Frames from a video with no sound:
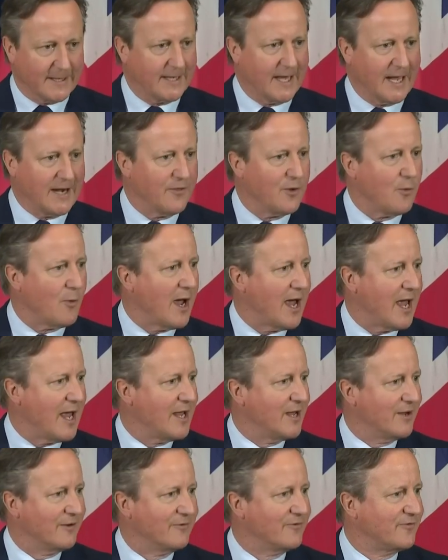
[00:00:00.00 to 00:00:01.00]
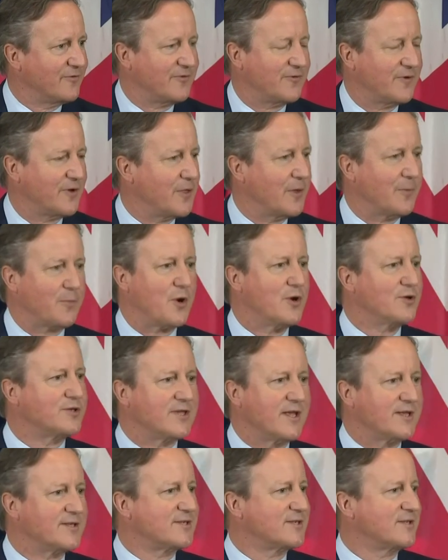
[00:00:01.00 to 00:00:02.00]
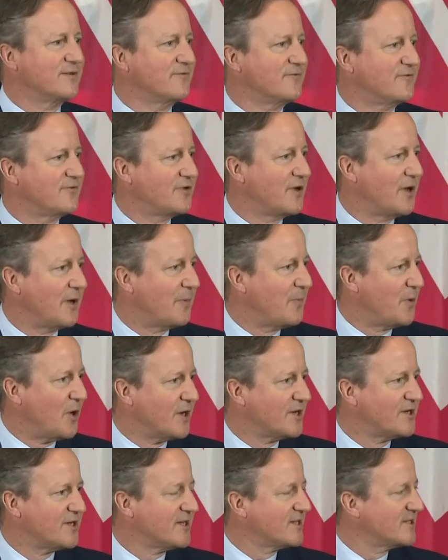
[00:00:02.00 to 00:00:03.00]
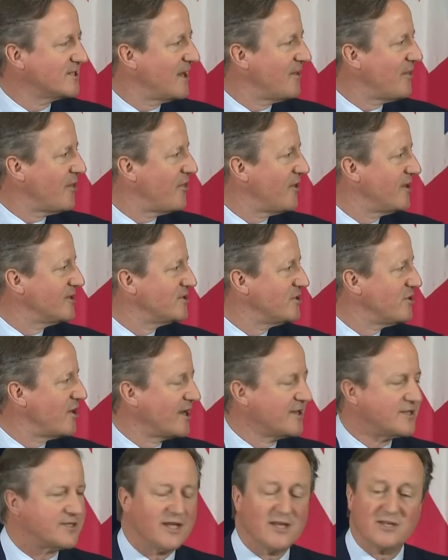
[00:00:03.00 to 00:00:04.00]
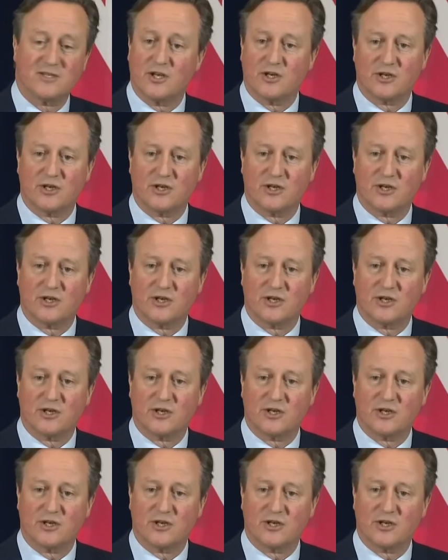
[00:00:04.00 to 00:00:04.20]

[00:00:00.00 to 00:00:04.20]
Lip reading: get in the way of the process of politics and other things in the United States.